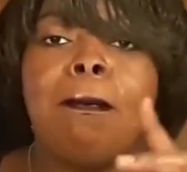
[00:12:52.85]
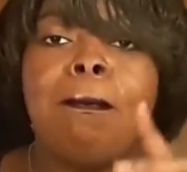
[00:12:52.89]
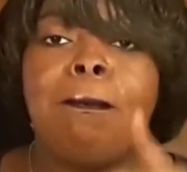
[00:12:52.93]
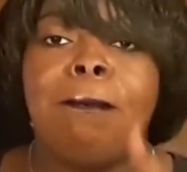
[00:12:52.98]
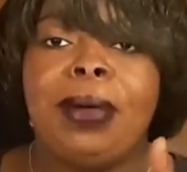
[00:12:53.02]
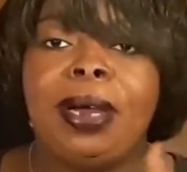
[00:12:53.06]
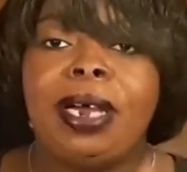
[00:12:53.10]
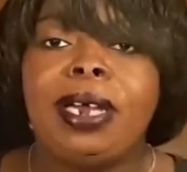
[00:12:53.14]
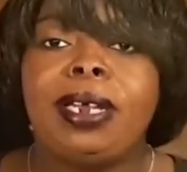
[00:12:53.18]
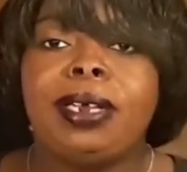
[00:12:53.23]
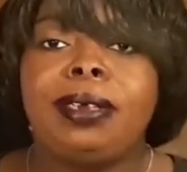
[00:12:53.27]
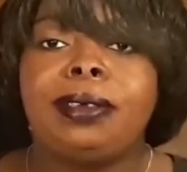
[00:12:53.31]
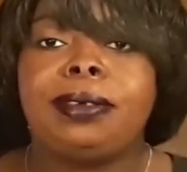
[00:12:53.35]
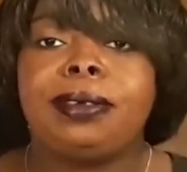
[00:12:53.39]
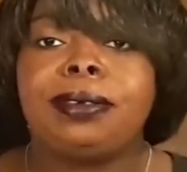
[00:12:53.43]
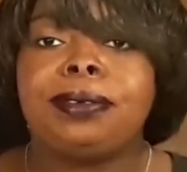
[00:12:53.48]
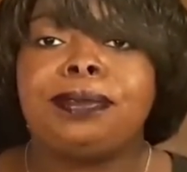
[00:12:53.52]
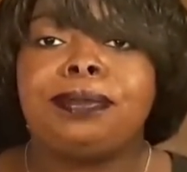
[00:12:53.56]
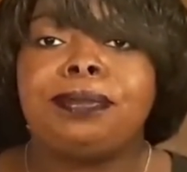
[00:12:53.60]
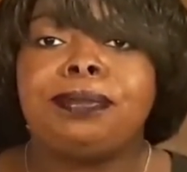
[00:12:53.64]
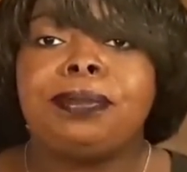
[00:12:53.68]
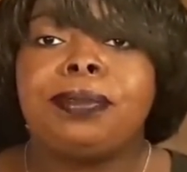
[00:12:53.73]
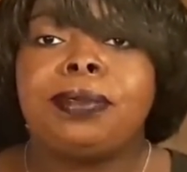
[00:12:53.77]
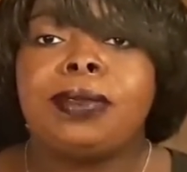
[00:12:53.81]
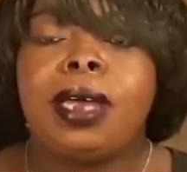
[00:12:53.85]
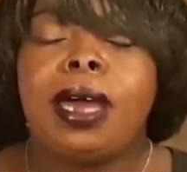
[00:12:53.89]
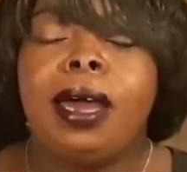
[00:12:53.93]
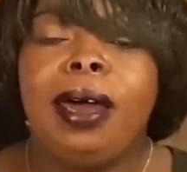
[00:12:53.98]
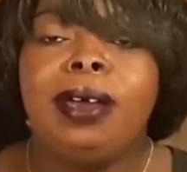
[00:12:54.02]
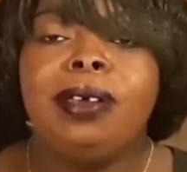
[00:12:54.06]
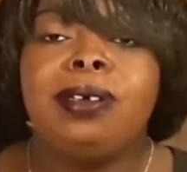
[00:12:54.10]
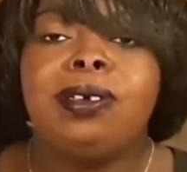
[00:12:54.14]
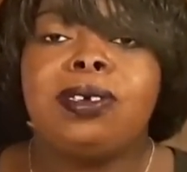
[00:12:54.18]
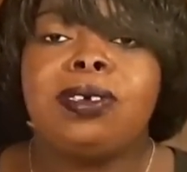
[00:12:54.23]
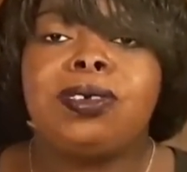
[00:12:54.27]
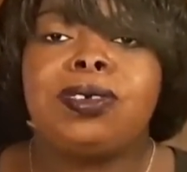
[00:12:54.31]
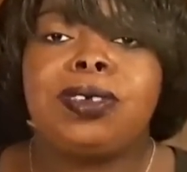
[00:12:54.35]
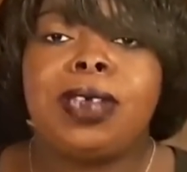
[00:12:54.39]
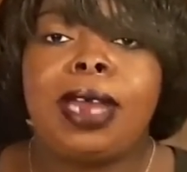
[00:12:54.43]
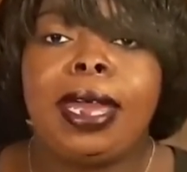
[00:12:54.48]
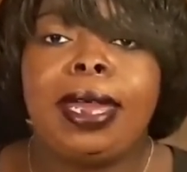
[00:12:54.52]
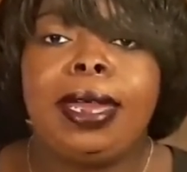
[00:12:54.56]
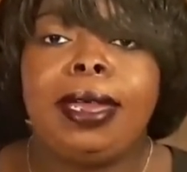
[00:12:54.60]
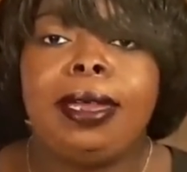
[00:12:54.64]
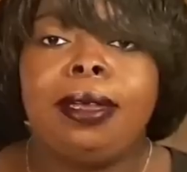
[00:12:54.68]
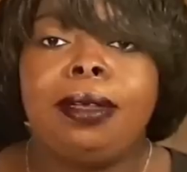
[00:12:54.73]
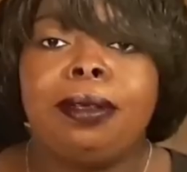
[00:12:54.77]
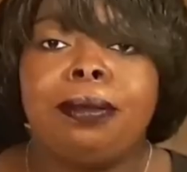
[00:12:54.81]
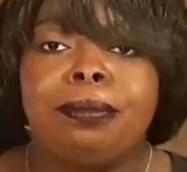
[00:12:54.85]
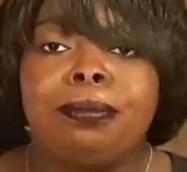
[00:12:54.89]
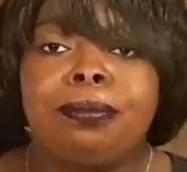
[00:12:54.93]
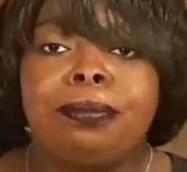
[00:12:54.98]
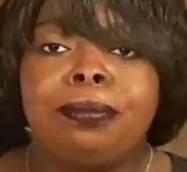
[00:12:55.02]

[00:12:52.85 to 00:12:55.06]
But understand.